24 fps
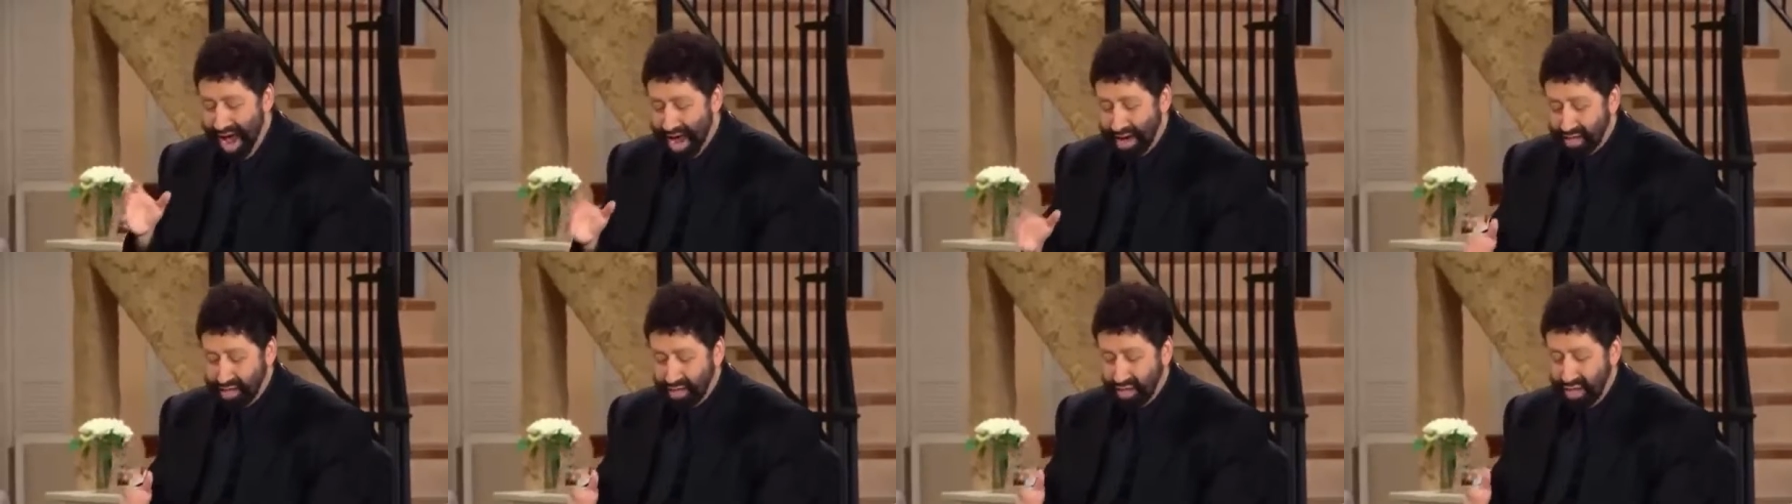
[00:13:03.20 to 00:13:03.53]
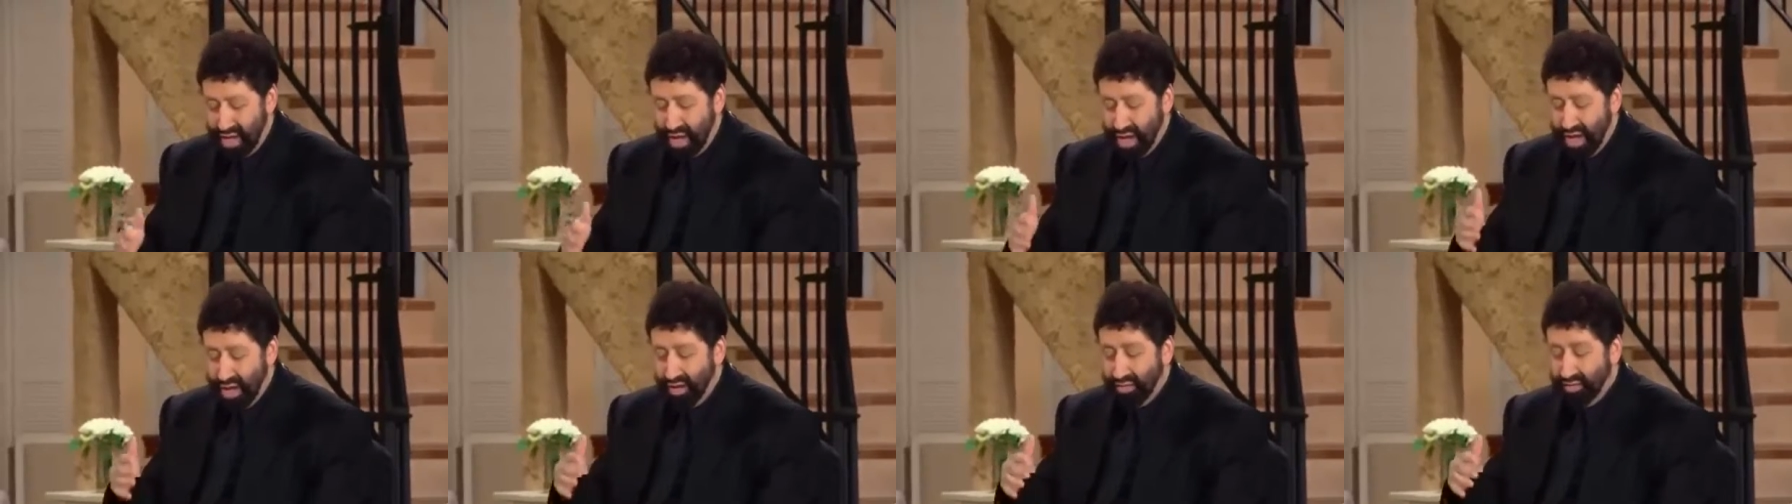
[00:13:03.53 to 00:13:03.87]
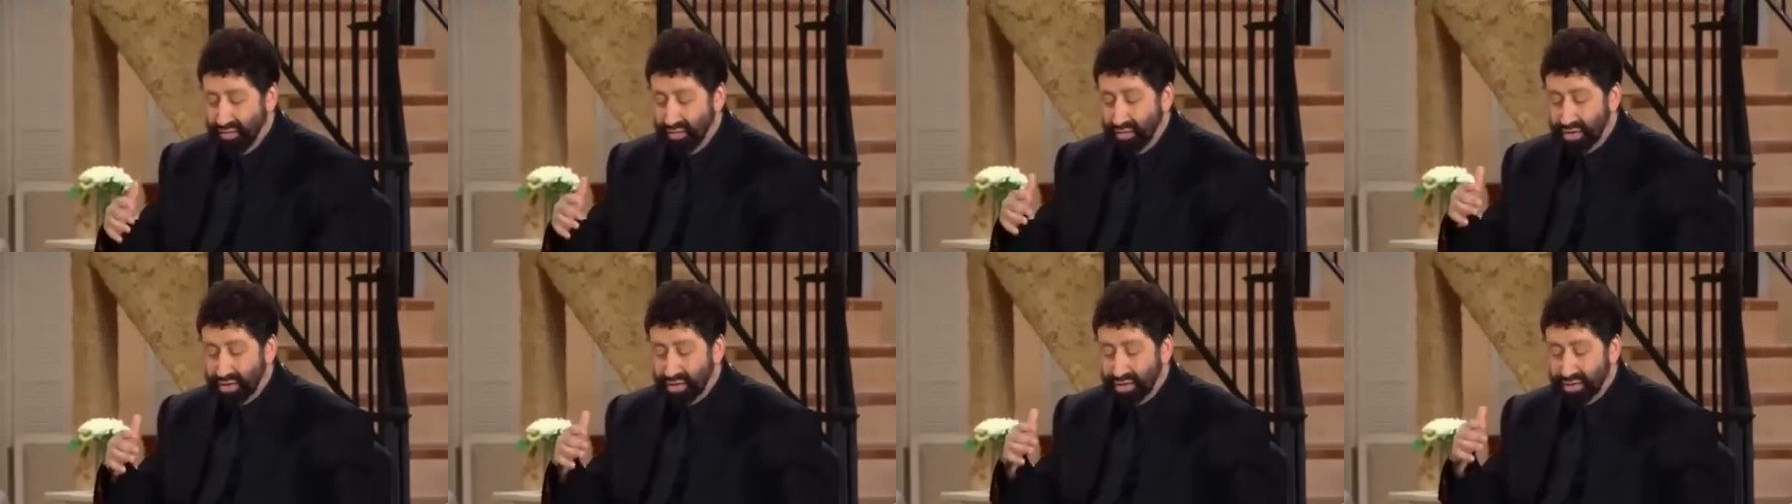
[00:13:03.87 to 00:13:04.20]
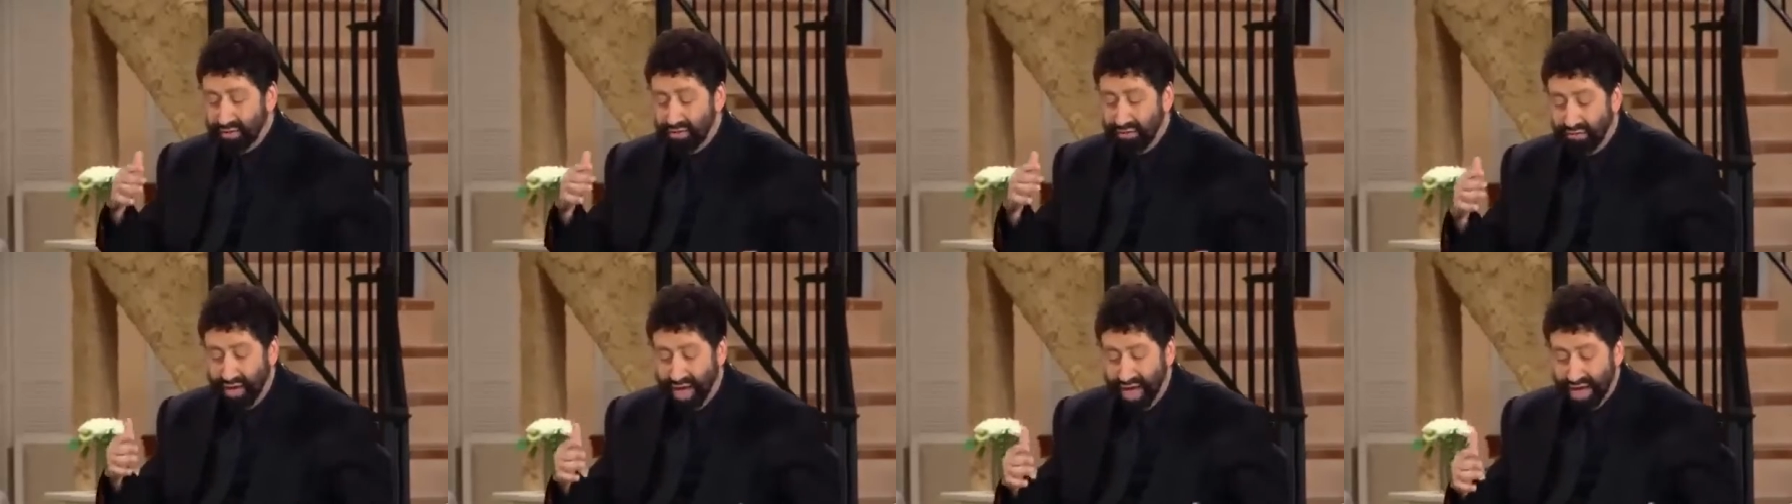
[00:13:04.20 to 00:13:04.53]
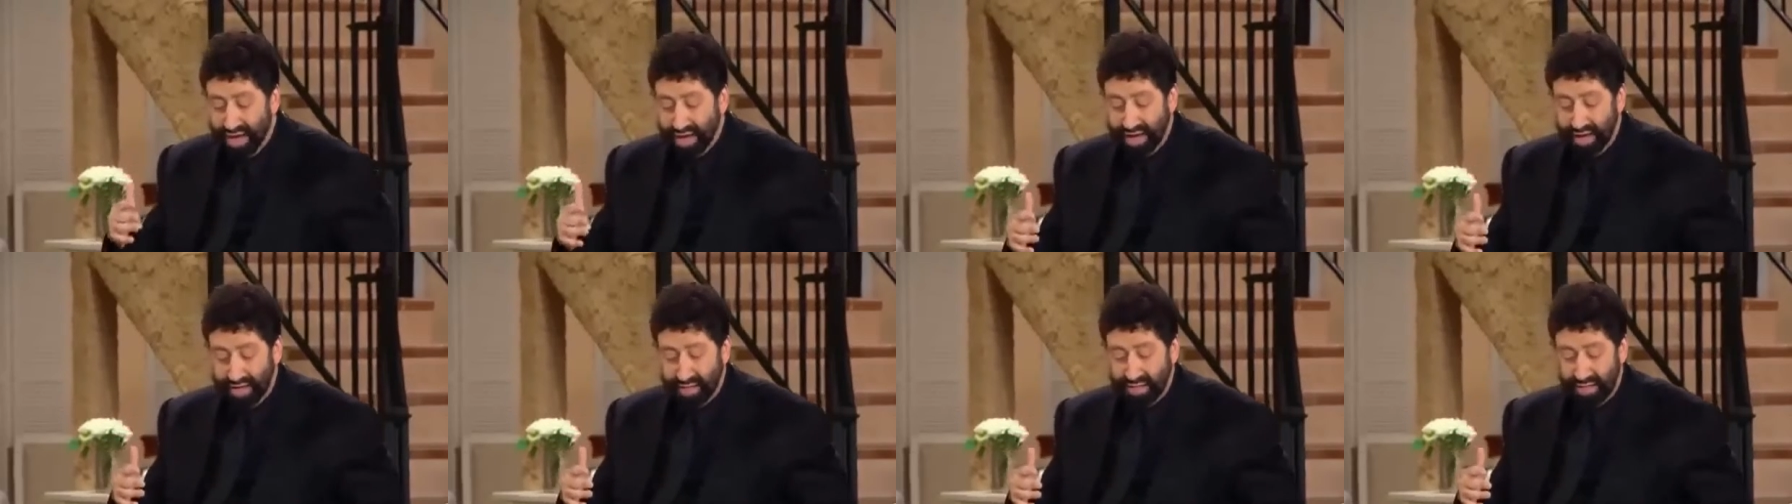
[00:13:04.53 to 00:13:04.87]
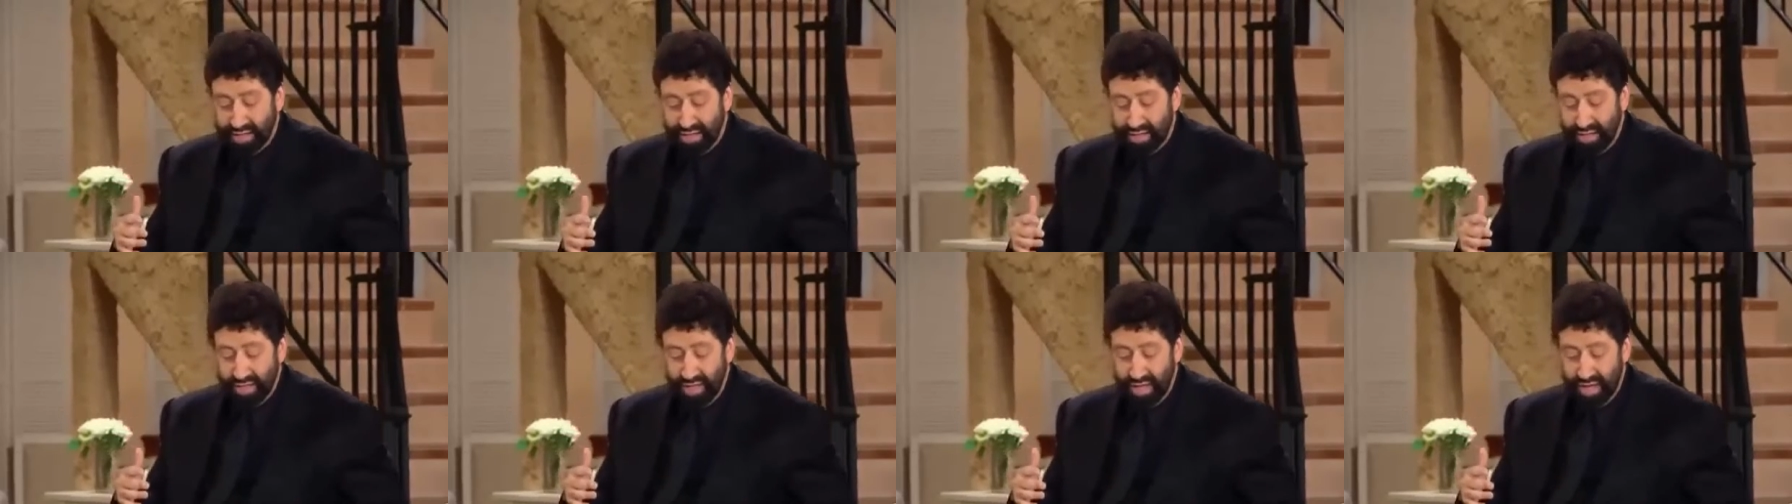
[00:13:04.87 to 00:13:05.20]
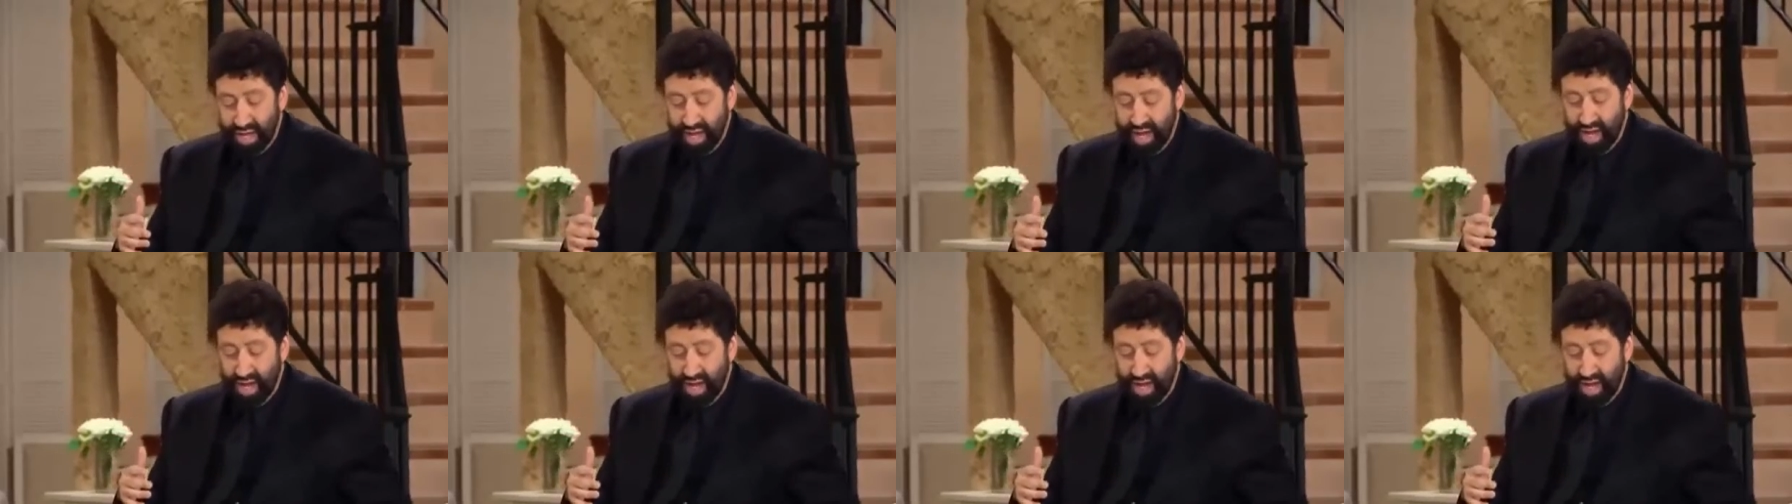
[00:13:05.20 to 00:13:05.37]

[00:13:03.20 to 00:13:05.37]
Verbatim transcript: Act of defiance.